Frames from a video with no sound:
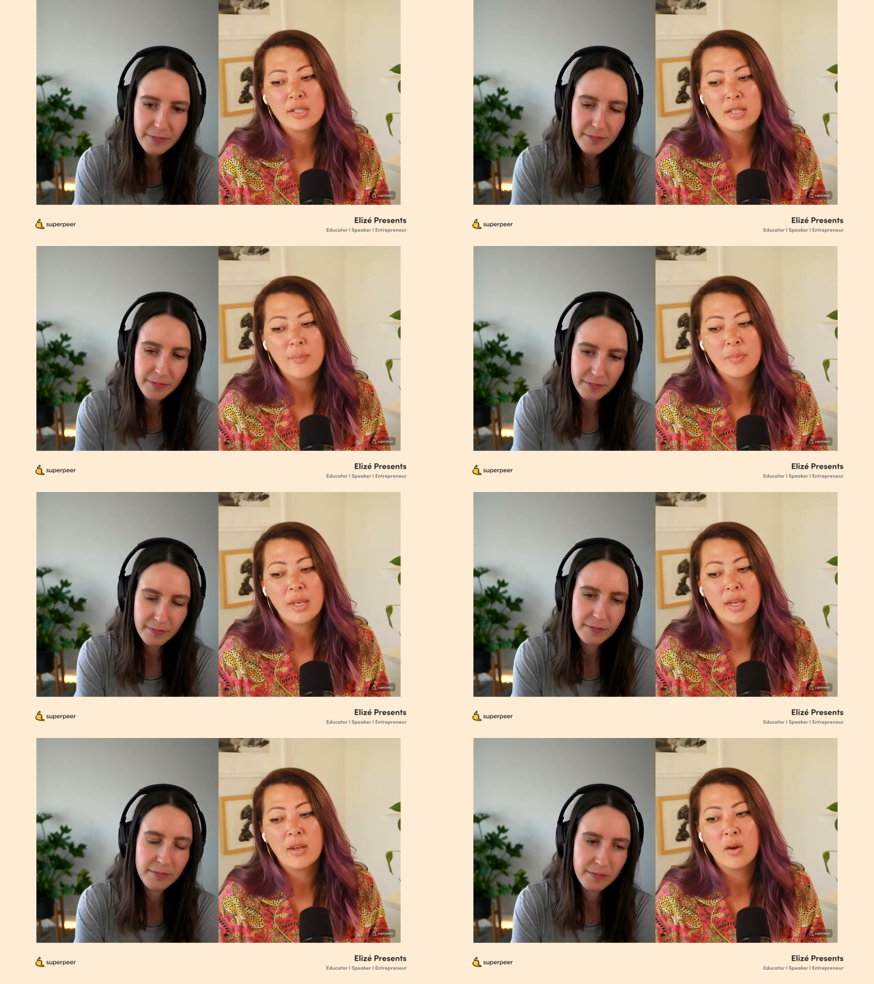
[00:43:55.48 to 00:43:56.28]

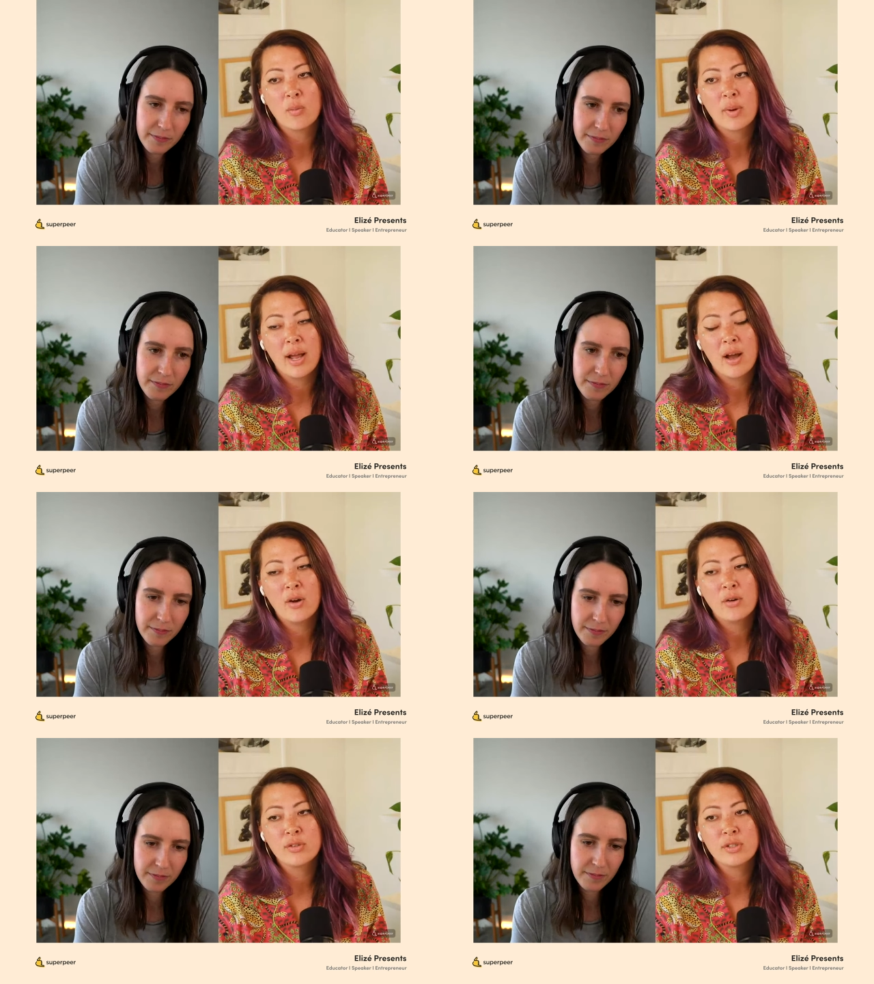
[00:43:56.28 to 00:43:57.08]
Speaker 1: something
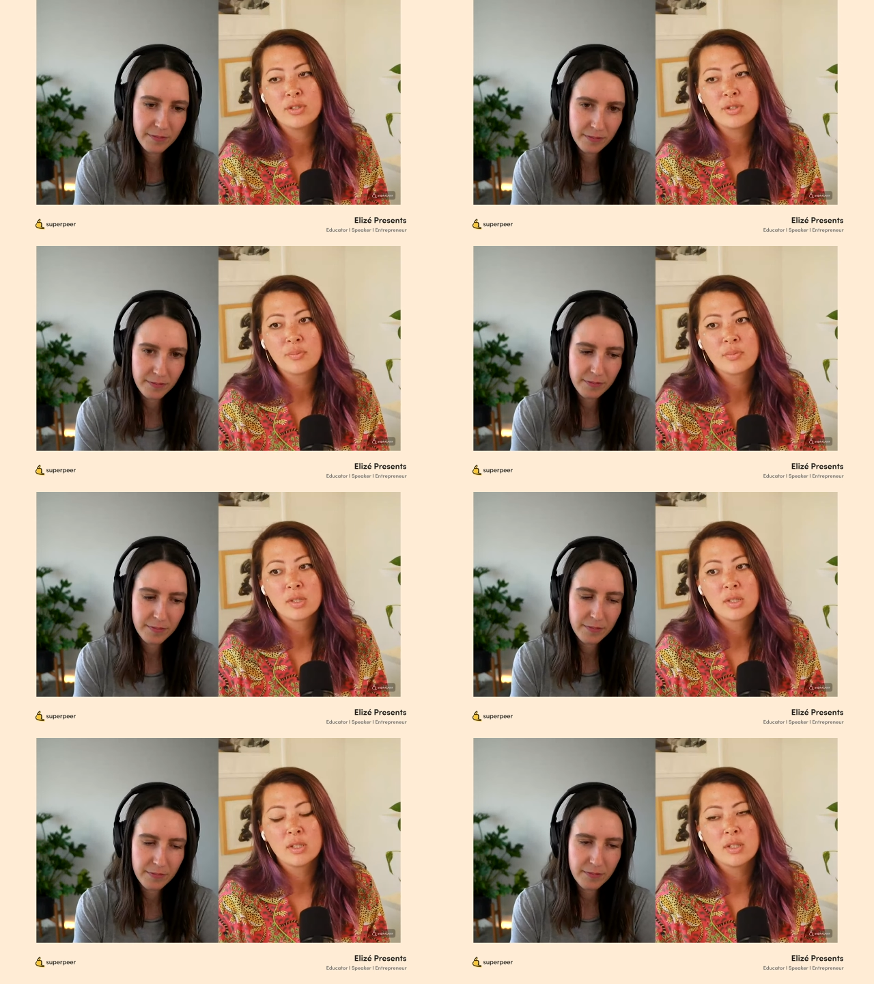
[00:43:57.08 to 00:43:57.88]
around,
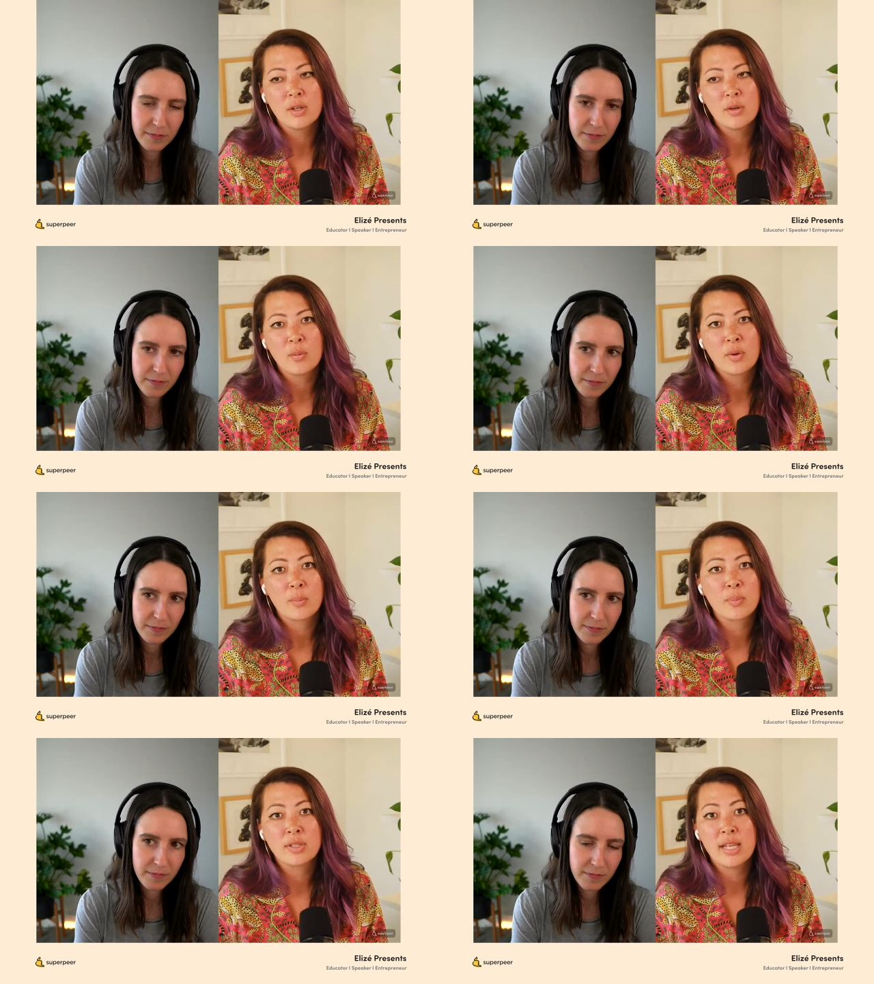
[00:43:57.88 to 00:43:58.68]
you know, we're
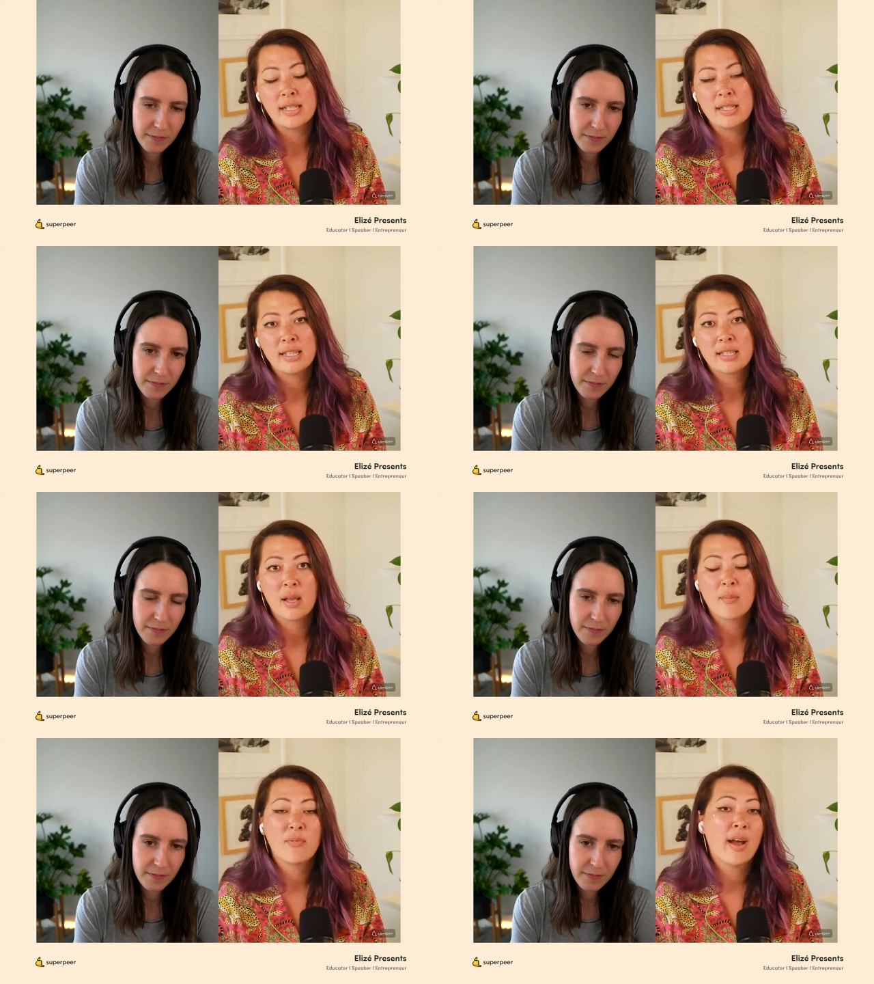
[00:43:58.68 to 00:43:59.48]
presenting
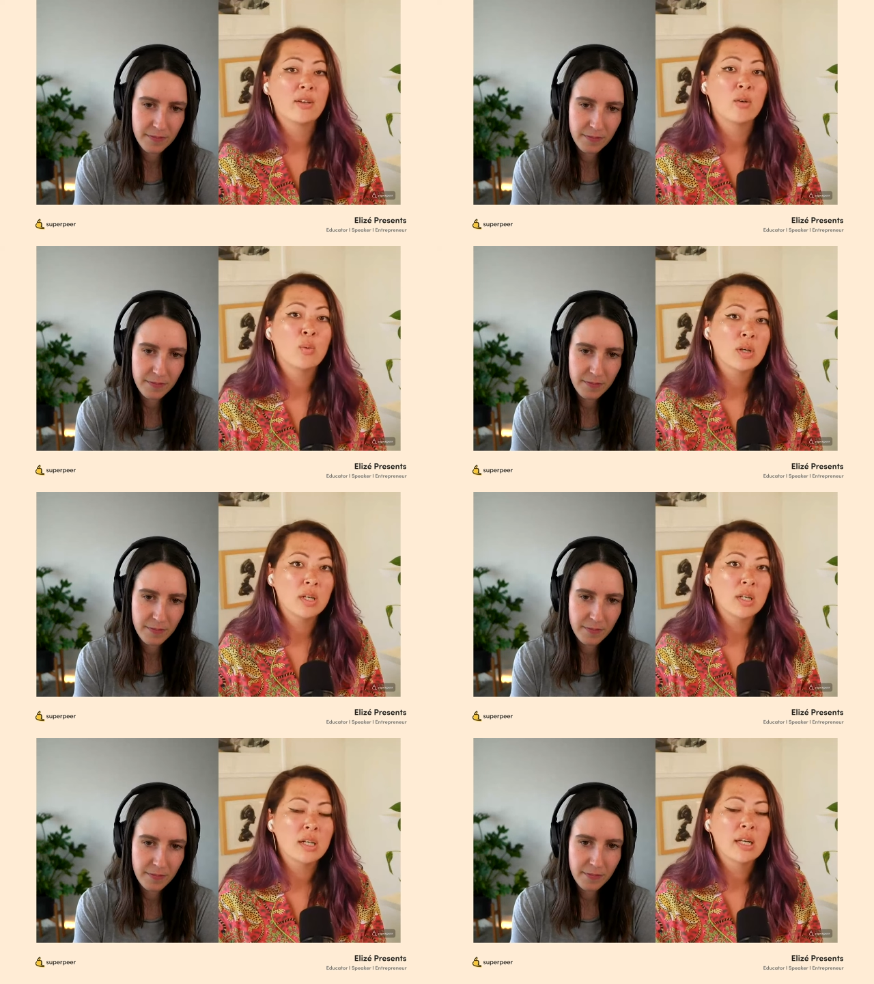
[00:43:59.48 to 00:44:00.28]
some final
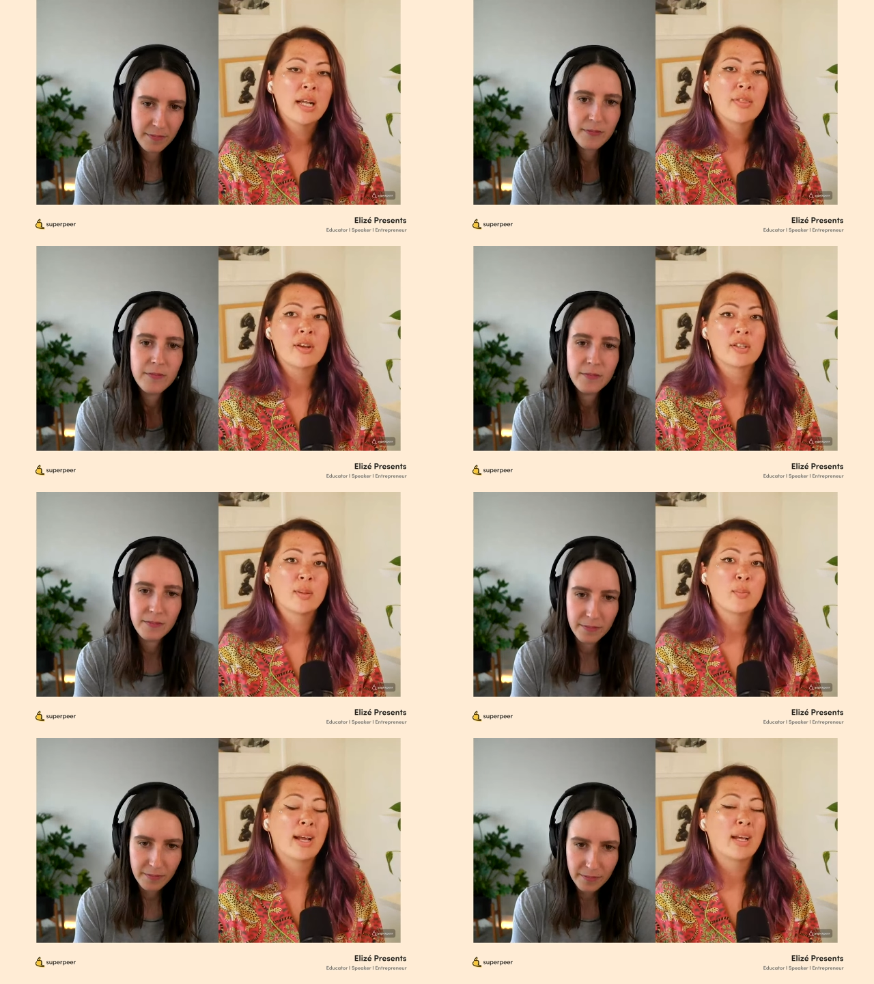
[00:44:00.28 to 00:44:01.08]
work, there's
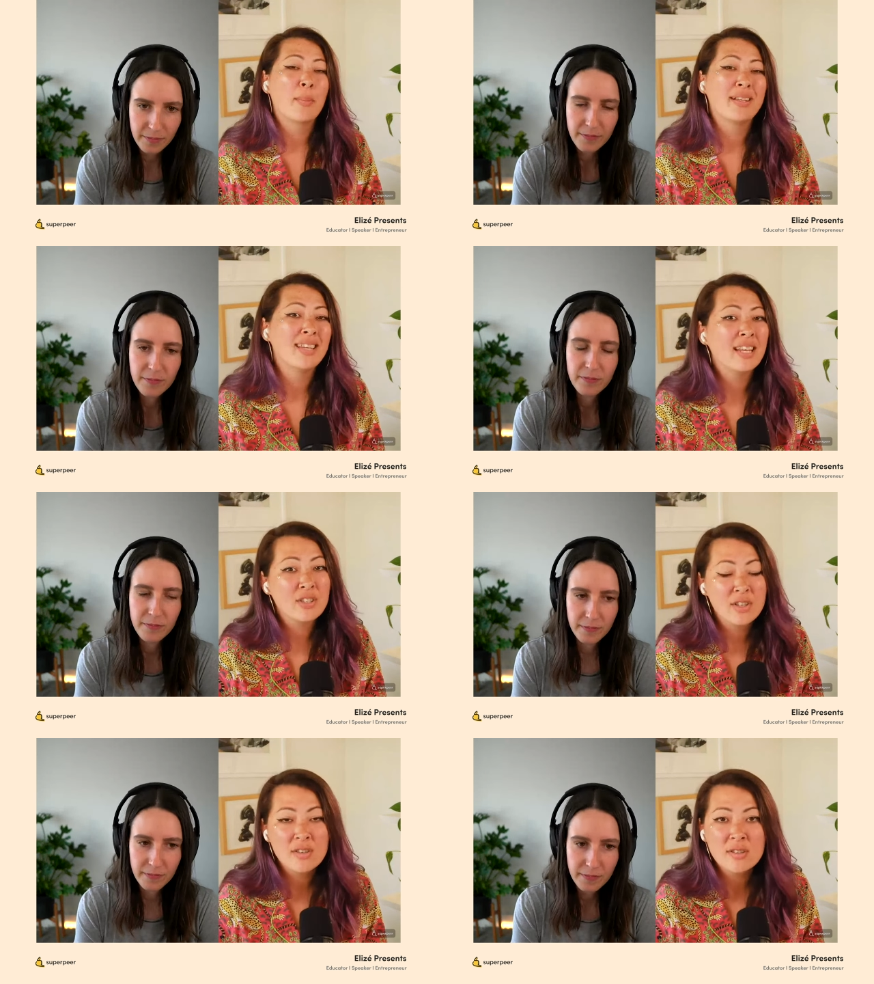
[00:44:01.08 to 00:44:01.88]
some
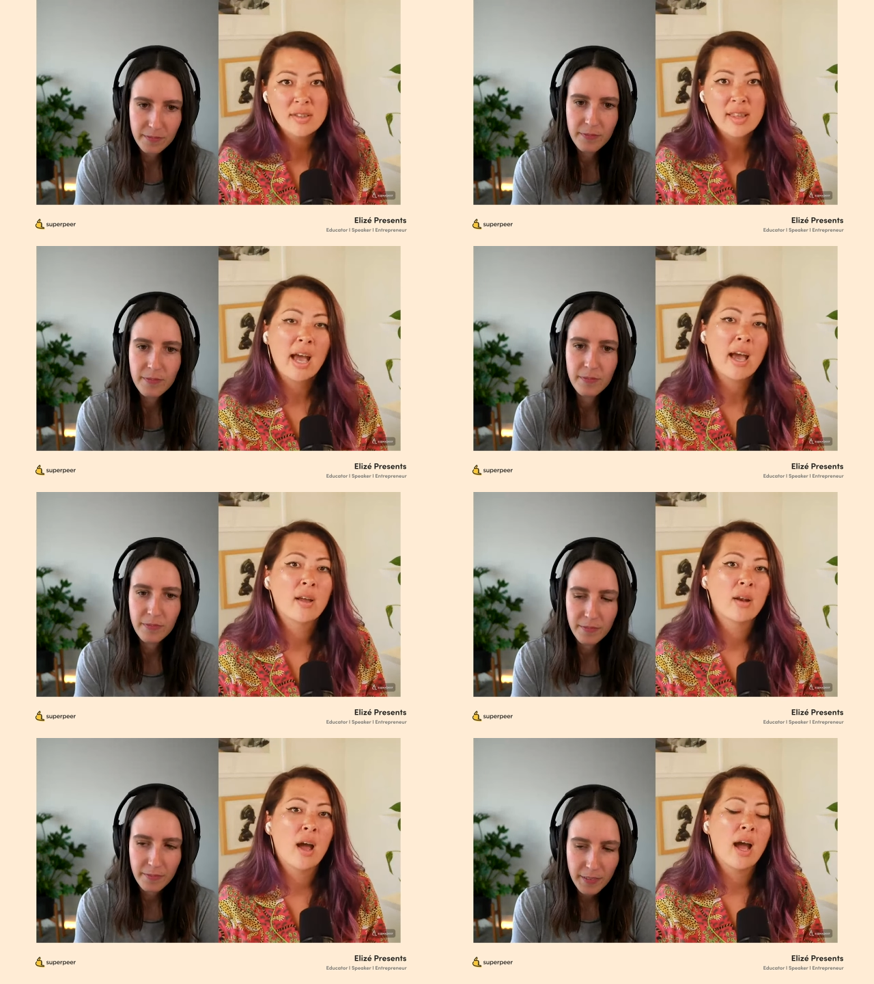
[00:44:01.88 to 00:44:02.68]
recommendations
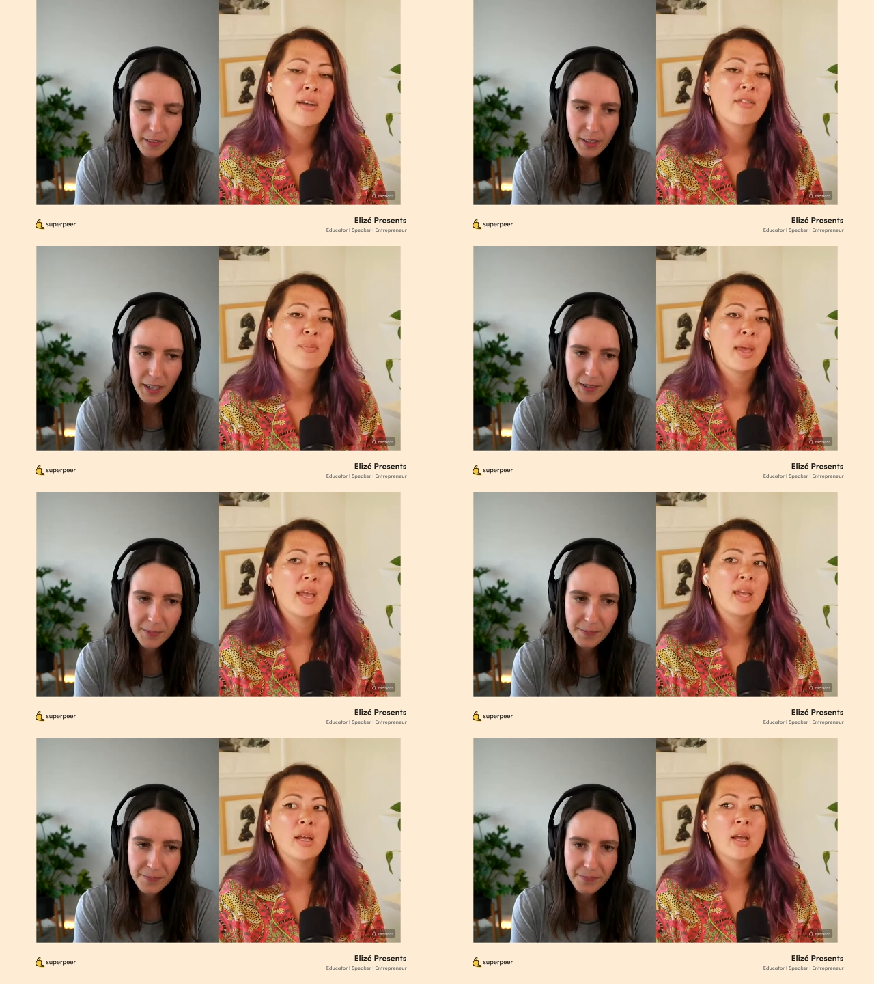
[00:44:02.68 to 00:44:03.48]
that I've yeah.
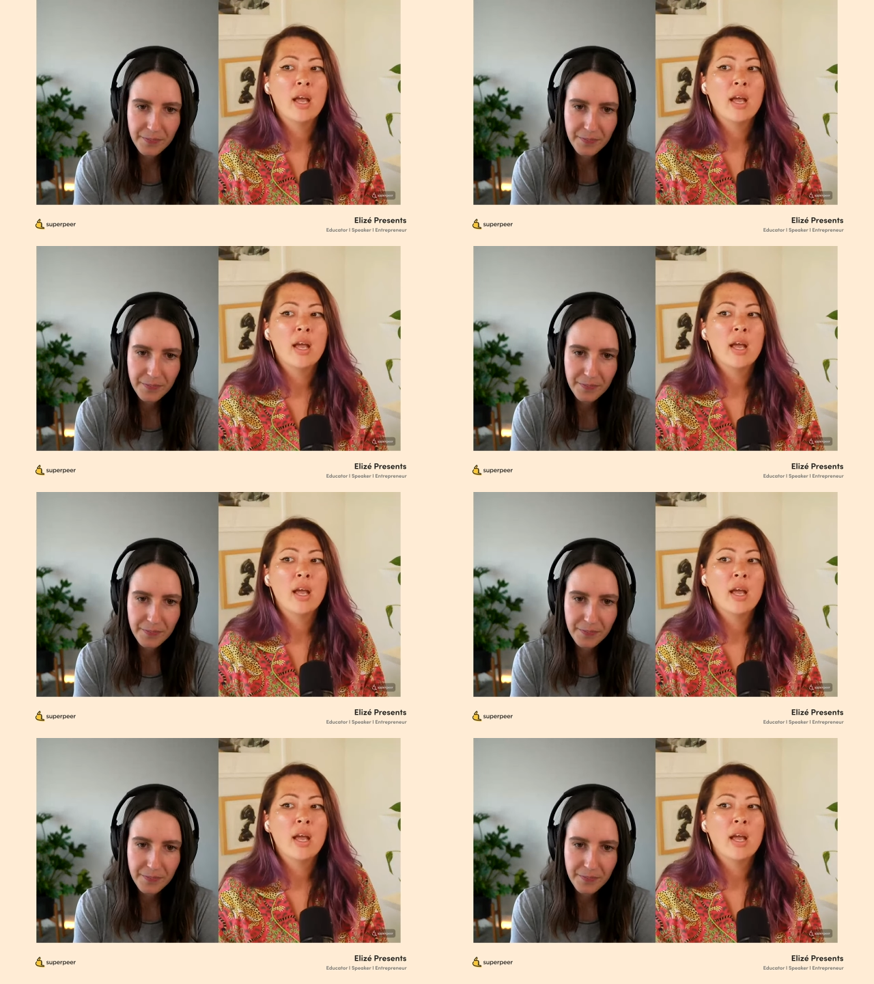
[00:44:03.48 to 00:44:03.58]
made.